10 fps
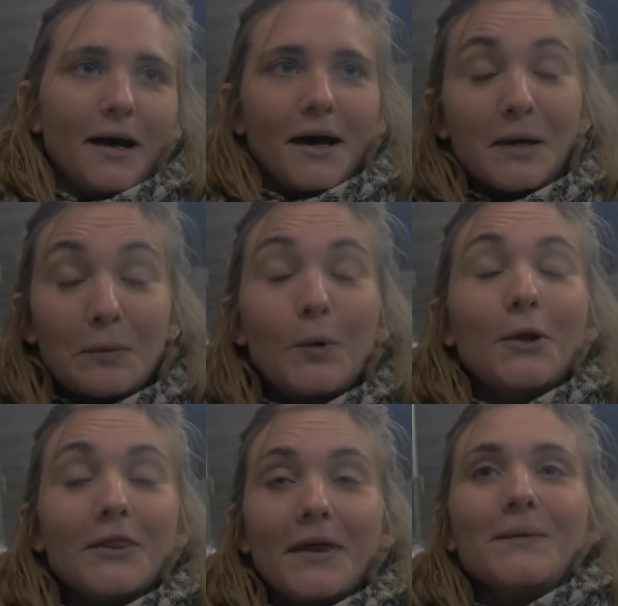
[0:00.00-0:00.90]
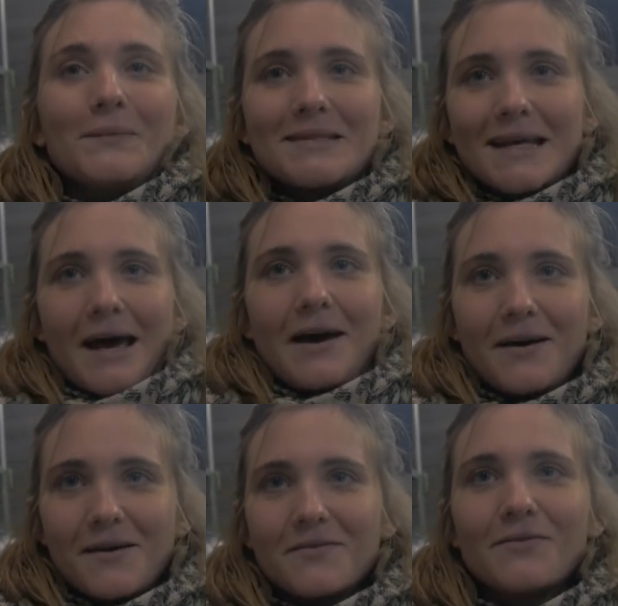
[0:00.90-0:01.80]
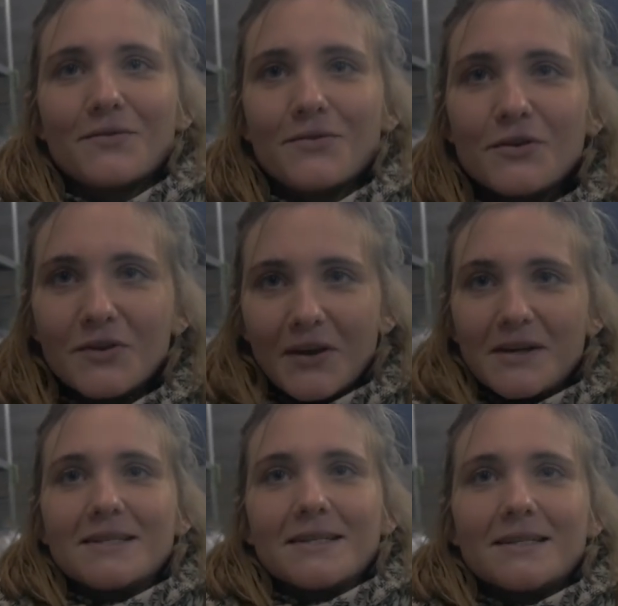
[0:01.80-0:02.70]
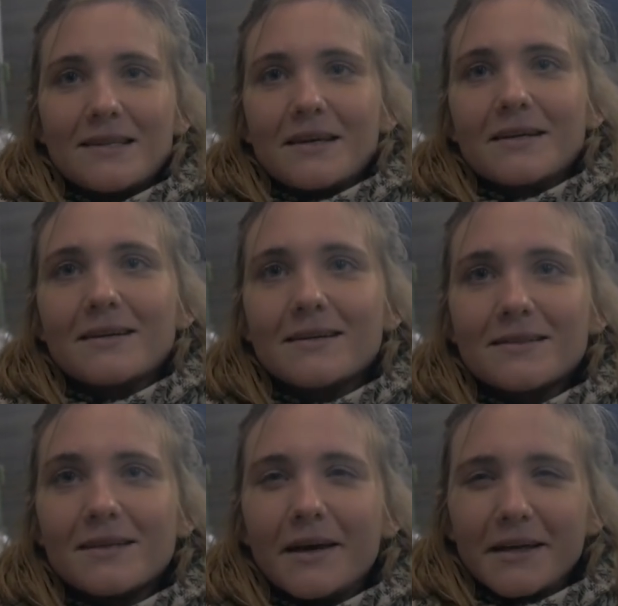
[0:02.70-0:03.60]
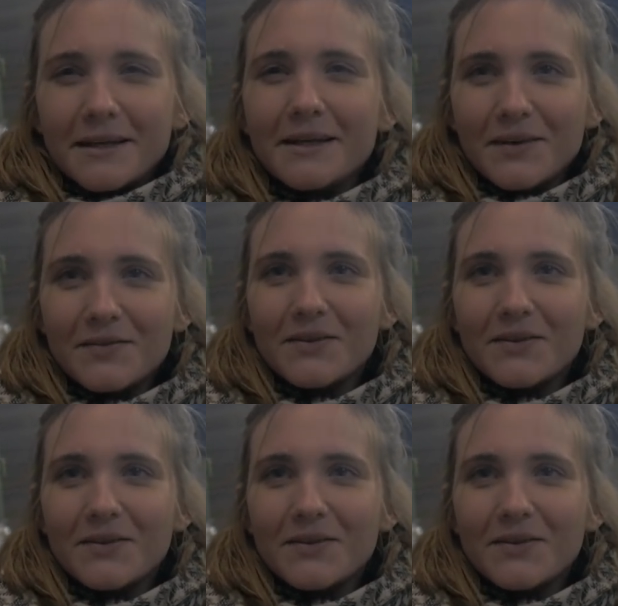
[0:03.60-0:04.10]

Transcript: I want them to have the nicest things I can give